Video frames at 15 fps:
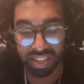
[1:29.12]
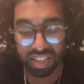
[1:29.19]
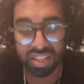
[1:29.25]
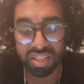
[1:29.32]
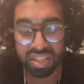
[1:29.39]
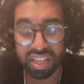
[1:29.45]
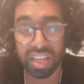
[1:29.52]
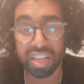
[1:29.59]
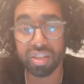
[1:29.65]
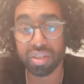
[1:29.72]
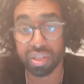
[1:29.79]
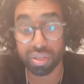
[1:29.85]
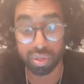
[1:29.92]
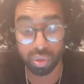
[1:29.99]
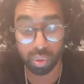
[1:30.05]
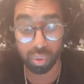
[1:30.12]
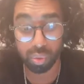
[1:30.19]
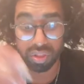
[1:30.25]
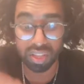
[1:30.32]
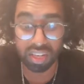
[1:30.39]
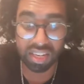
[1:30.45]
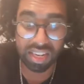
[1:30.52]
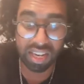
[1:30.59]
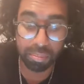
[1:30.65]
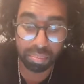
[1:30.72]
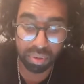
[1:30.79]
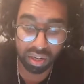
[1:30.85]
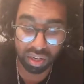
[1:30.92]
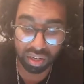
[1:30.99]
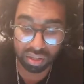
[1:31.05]
This stage is called the
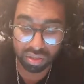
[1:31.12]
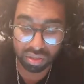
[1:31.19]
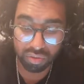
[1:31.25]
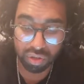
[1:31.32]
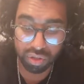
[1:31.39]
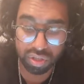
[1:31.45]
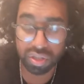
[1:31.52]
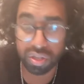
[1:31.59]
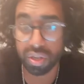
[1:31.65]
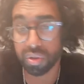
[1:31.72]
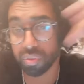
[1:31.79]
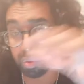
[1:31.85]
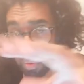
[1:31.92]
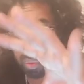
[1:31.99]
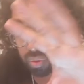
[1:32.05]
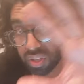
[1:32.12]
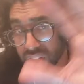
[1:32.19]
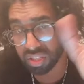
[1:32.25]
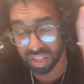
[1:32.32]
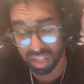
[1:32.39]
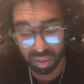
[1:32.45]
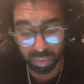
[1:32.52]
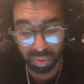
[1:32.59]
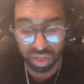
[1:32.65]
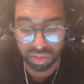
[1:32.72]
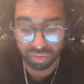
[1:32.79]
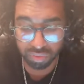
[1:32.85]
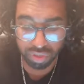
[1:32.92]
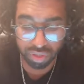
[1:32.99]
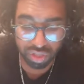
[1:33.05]
nebula. So you've got to know all these
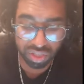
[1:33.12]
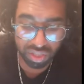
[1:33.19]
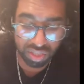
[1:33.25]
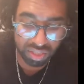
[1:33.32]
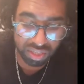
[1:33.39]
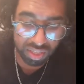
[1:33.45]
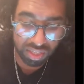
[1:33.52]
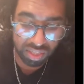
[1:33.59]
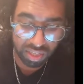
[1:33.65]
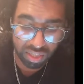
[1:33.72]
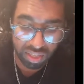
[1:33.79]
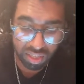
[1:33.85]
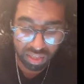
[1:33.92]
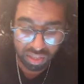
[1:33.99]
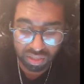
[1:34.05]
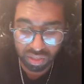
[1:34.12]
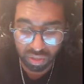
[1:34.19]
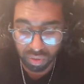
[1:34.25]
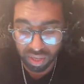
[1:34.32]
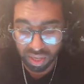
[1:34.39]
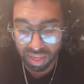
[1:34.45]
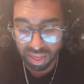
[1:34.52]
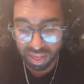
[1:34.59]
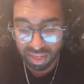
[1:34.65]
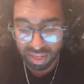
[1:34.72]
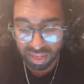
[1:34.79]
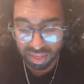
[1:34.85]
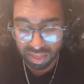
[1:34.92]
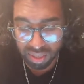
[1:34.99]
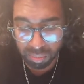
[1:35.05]
keywords for the GCSE. So
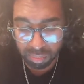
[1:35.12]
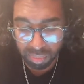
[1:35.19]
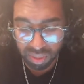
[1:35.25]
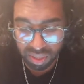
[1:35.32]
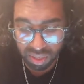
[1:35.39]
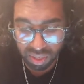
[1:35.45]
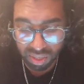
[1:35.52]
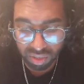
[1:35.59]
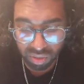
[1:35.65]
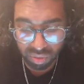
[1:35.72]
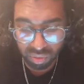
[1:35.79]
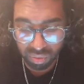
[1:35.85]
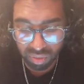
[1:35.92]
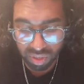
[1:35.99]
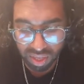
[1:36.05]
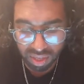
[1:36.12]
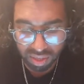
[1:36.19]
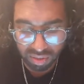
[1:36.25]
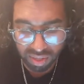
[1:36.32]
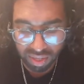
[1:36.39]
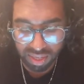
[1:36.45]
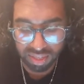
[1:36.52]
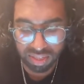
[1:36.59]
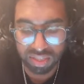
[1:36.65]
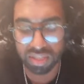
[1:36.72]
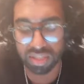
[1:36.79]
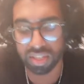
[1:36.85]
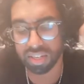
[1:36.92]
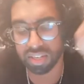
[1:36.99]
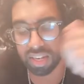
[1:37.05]
N E B U L A. This
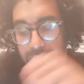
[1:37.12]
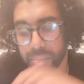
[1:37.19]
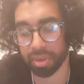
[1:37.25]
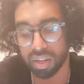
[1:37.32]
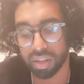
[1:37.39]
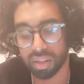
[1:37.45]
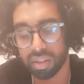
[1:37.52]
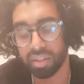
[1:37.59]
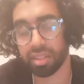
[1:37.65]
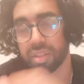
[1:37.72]
is the nebula.